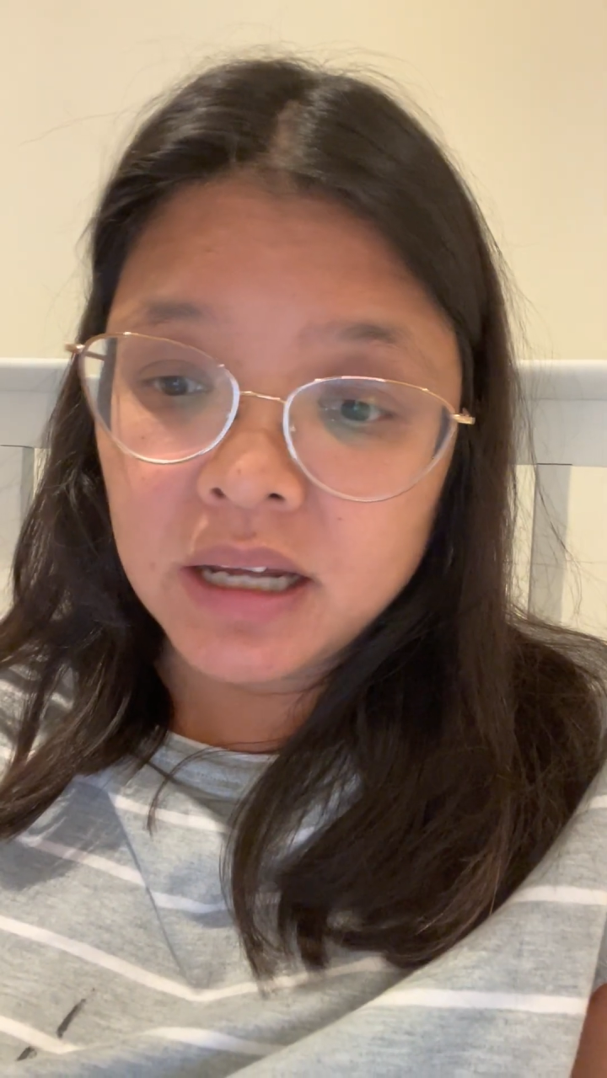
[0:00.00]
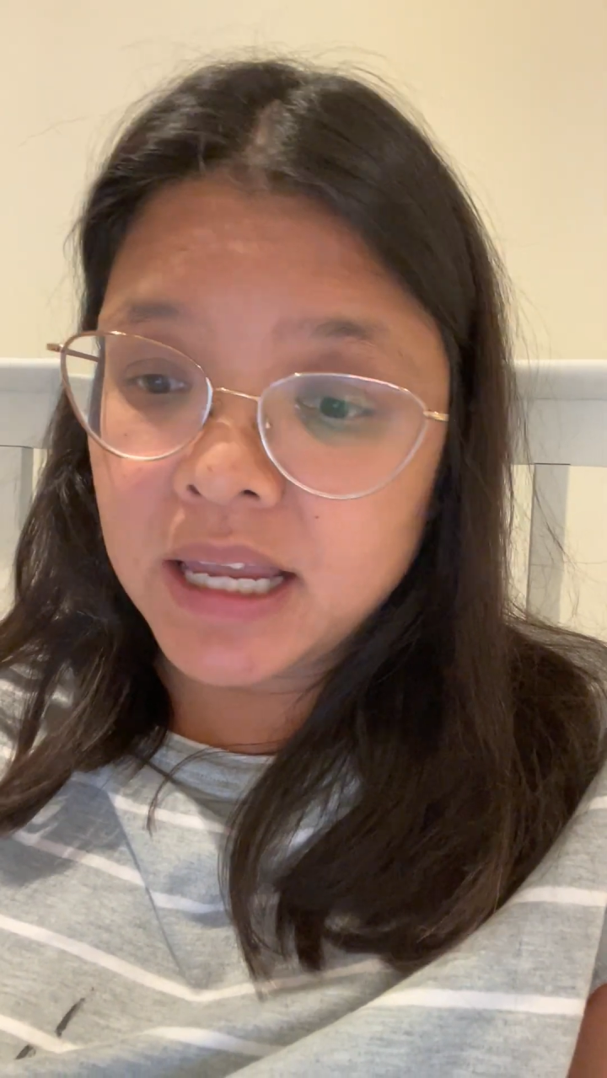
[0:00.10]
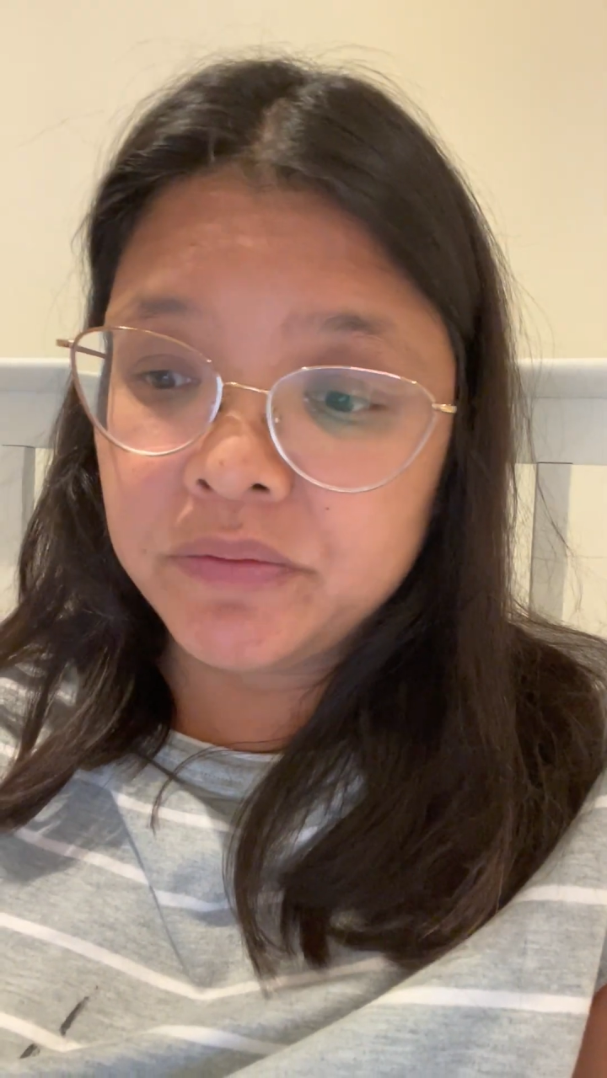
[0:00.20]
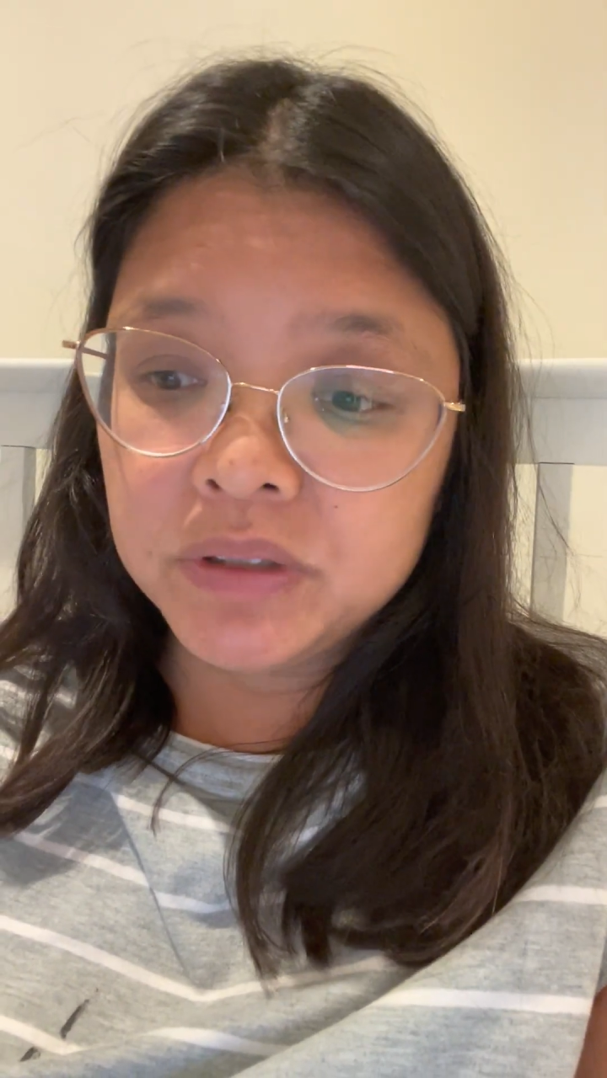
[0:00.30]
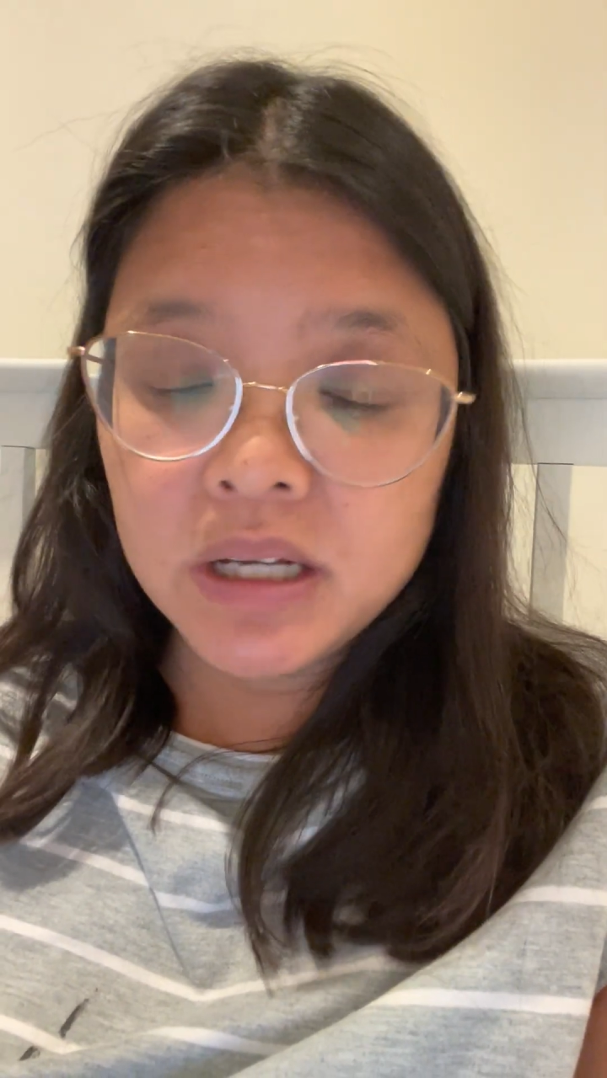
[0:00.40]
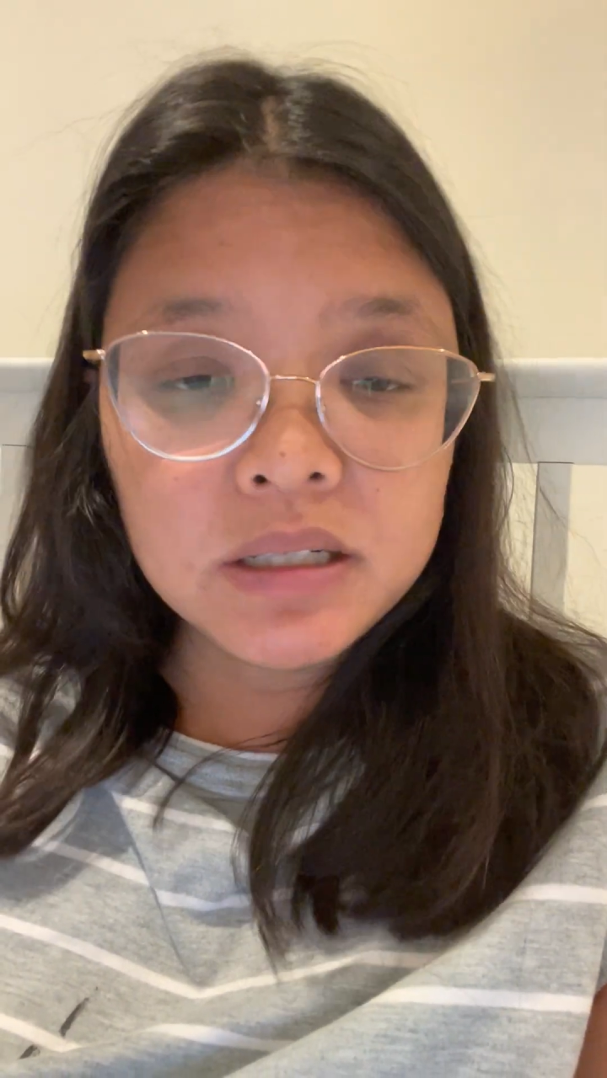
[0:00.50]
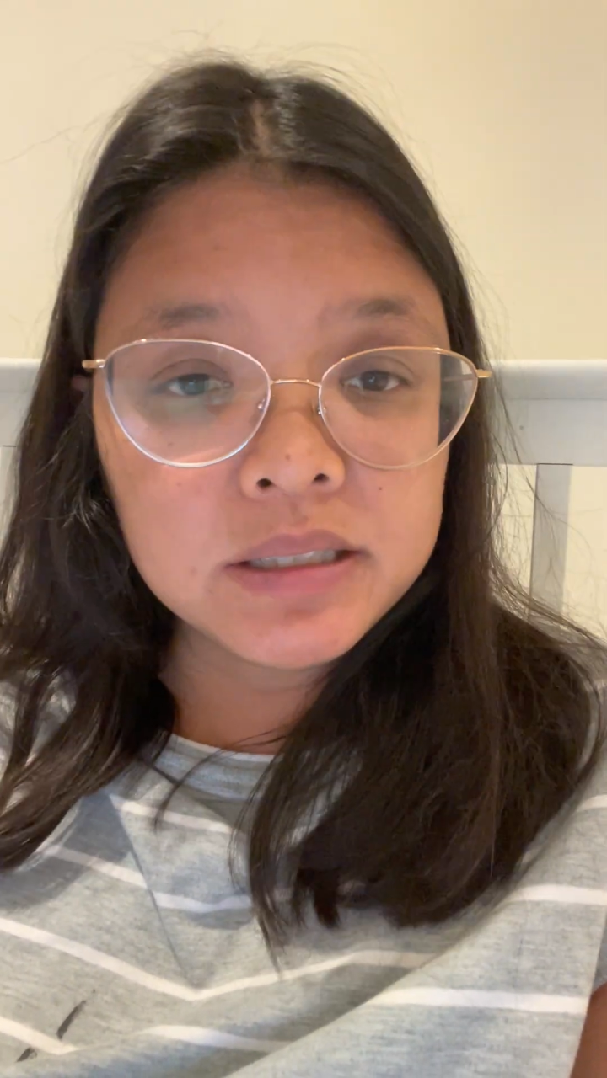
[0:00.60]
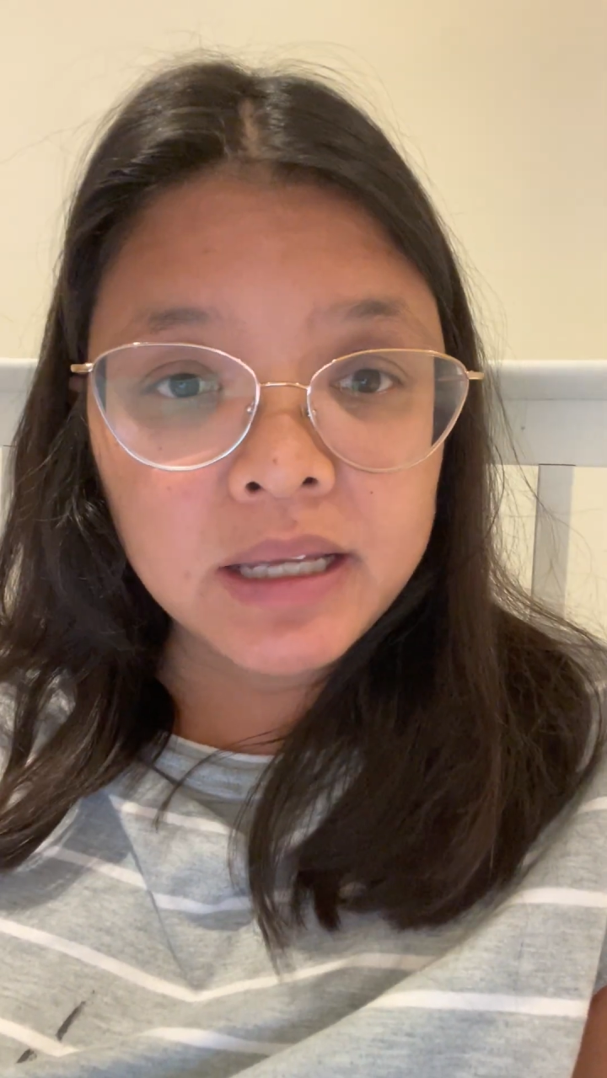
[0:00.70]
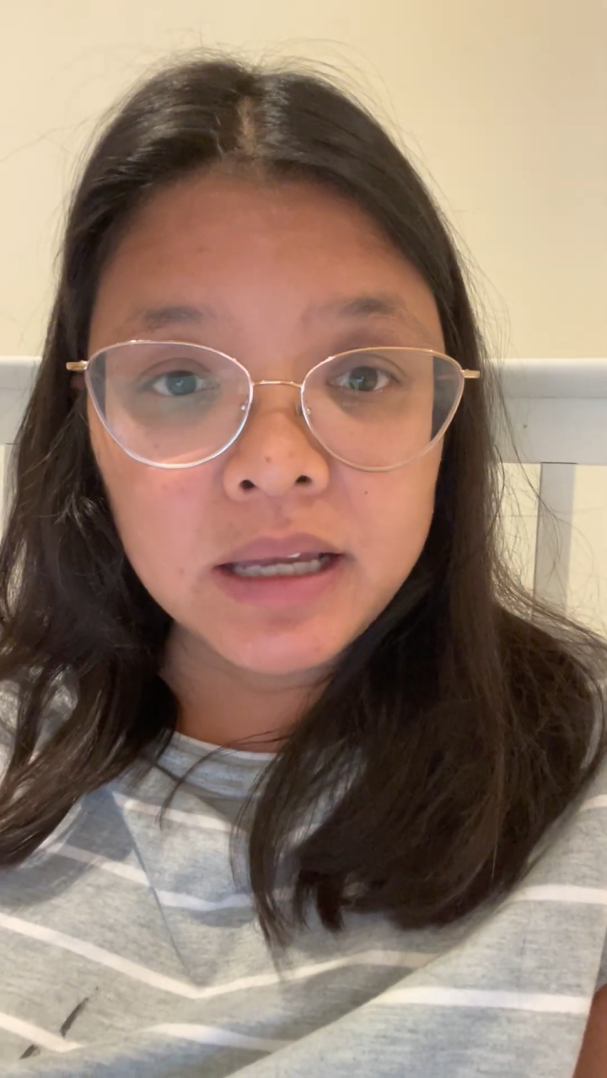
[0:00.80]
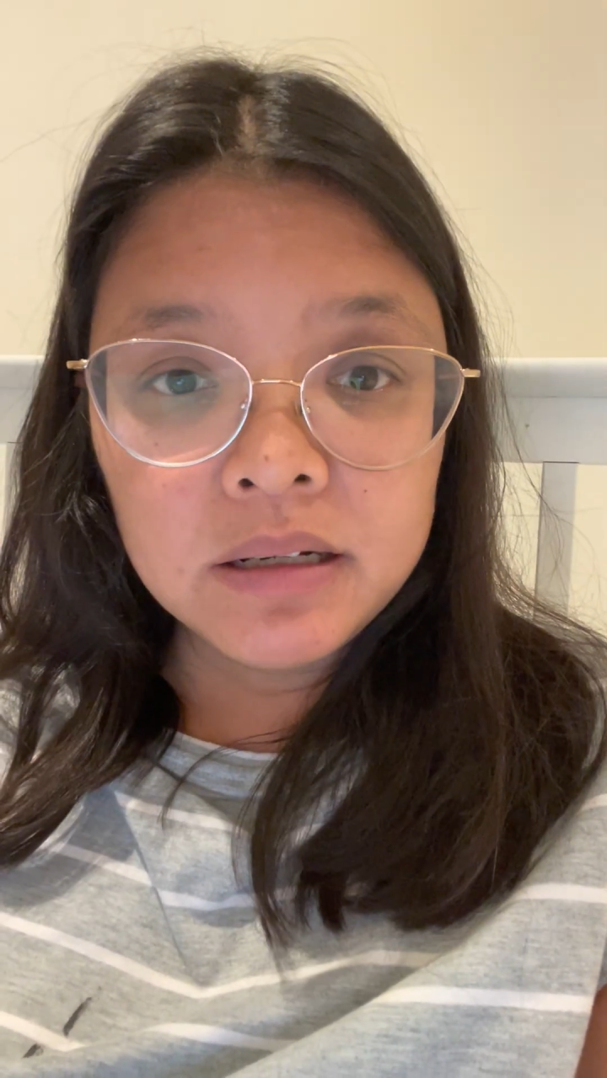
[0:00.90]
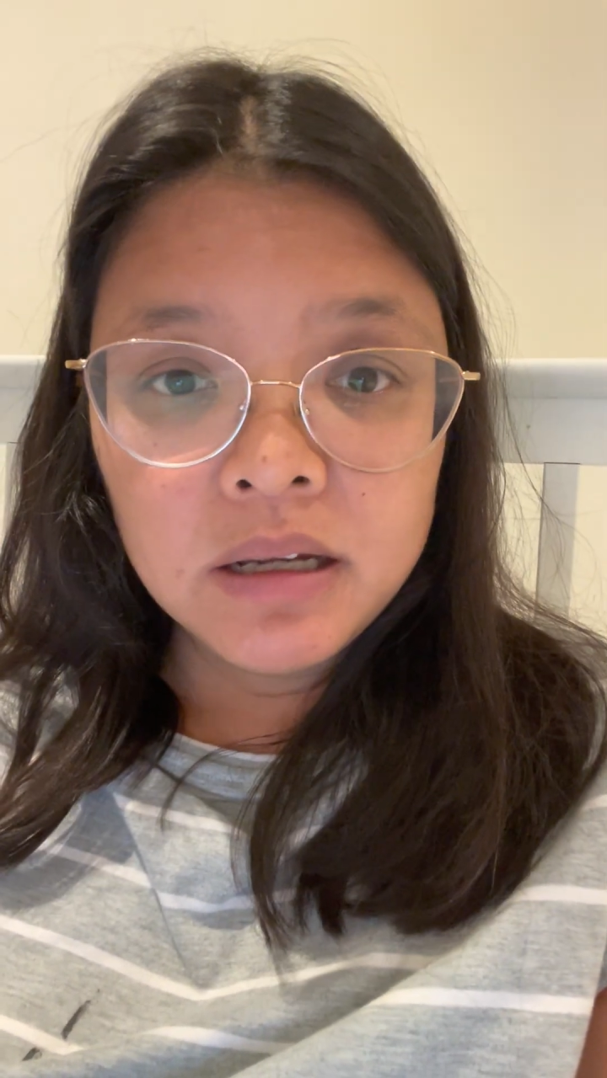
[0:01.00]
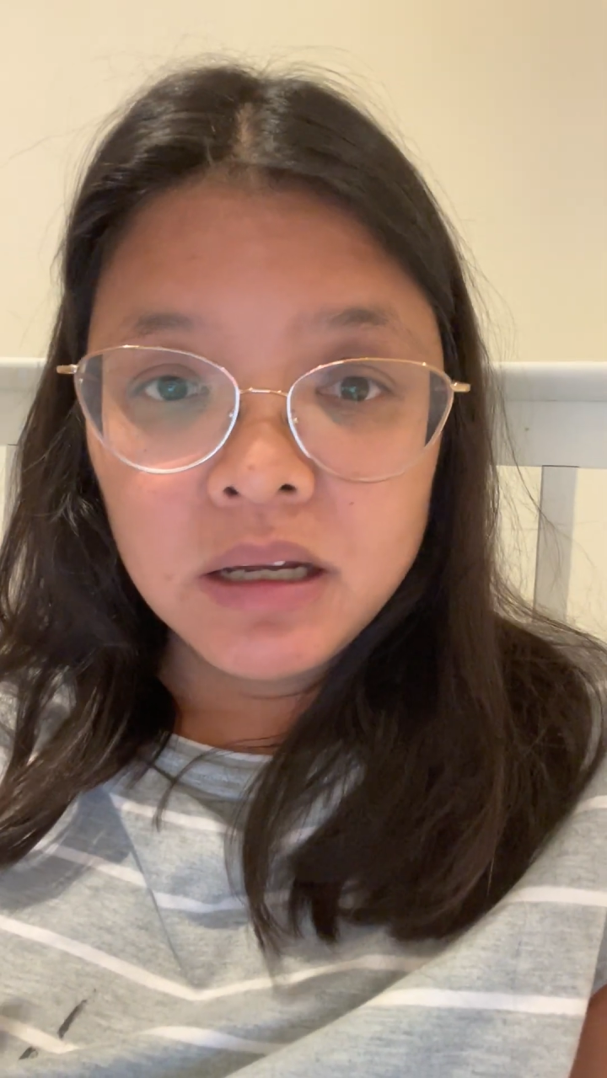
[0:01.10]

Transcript: I haven't done this yet,